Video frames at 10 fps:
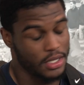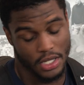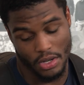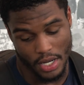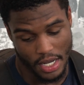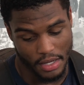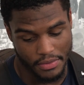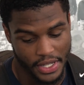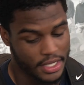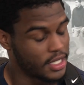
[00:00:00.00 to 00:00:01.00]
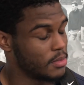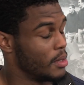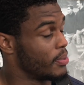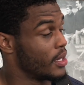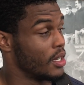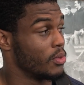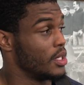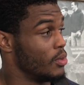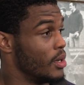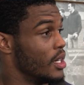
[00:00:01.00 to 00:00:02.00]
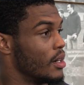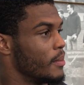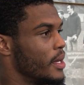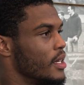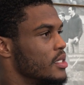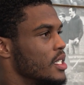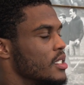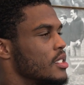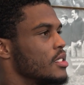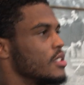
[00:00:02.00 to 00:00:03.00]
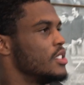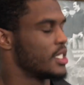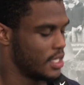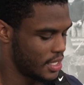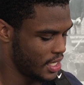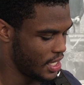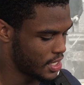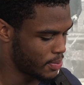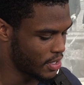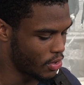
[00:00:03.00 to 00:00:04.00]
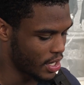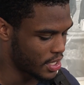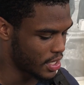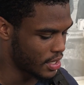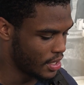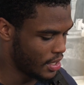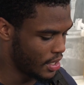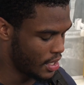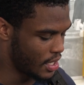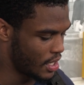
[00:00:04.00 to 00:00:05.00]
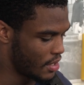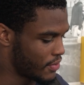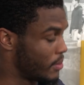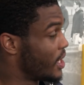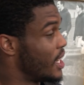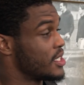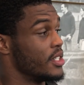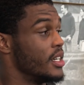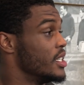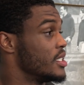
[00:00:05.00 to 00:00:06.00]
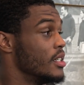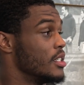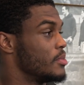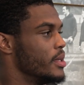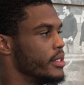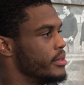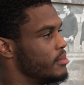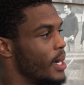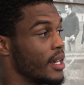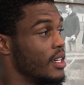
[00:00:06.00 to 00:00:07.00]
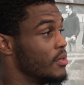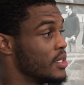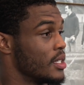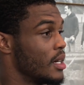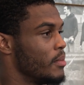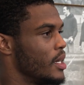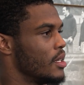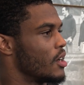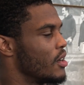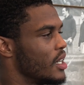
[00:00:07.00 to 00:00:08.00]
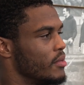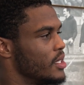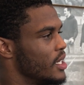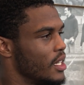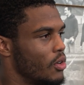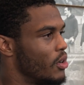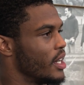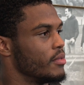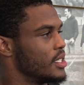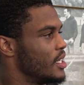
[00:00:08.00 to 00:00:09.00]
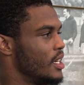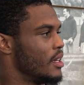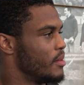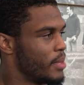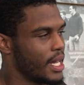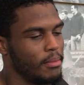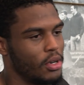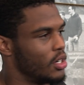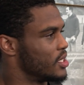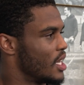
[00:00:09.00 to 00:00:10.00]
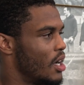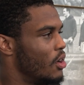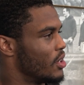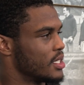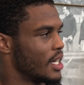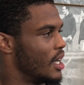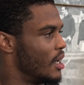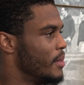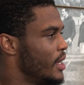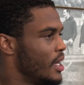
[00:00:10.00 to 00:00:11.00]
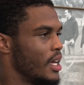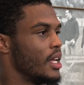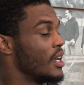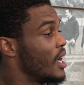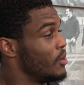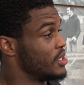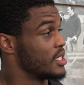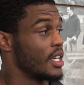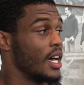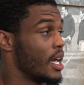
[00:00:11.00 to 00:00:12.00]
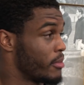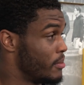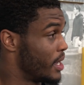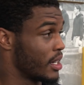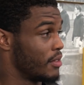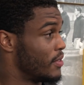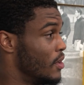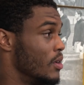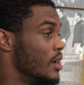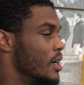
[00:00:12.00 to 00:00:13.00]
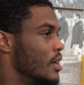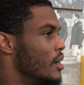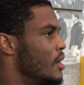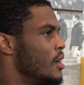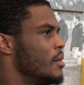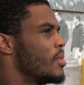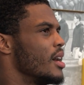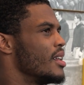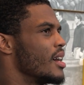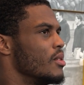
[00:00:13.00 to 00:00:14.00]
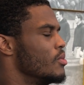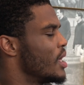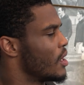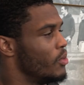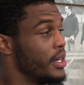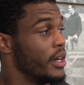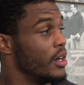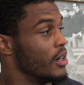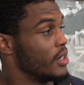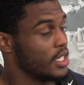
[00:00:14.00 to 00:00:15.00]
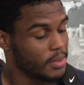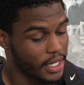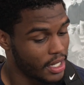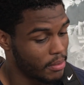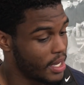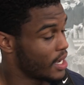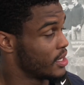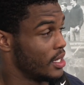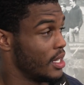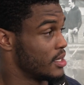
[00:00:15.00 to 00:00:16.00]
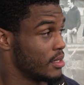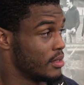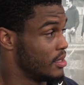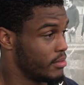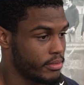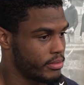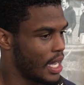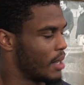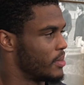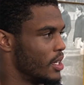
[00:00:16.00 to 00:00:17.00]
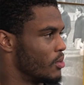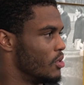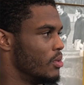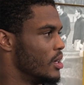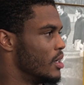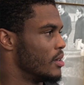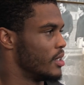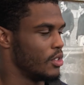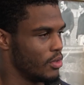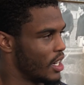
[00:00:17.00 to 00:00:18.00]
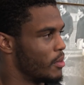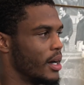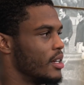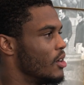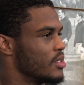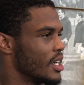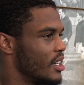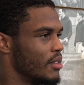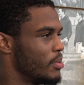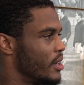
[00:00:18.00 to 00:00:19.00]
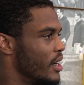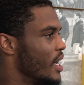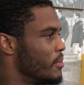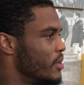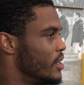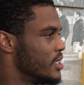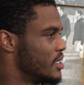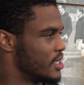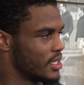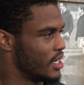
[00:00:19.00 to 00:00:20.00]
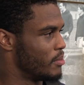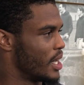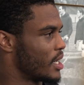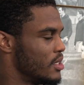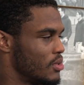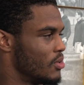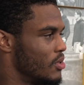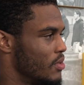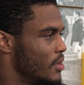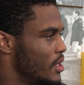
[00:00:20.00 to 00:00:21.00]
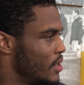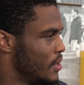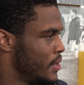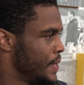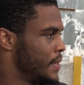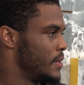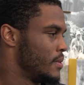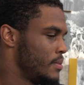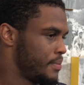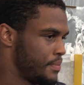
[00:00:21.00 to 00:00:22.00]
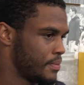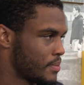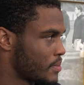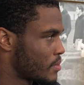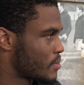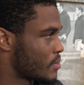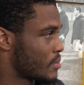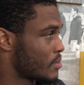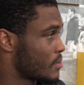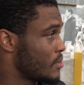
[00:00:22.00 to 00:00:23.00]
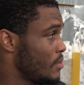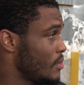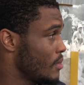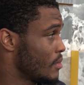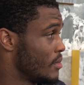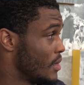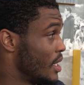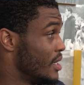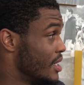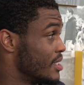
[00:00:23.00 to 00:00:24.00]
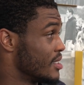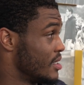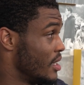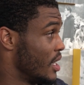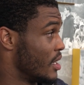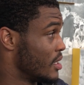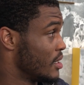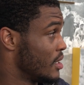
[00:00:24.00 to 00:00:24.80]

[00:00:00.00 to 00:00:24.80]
So uh, Vince has been playing really well. I mean, just just to see his progression uh, from last year to this year, it's been magnificent. I mean, learning everything, on everything, batting balls down all the time. And then now we just got Ambry back in the fold uh, probably like a, like a week ago, and he's been getting back at things and he hopped in real well. And he, everybody knows how good a player Ambry is. He's just getting back in his groove. How does he look? I mean, does he look he looked, yeah, 90%.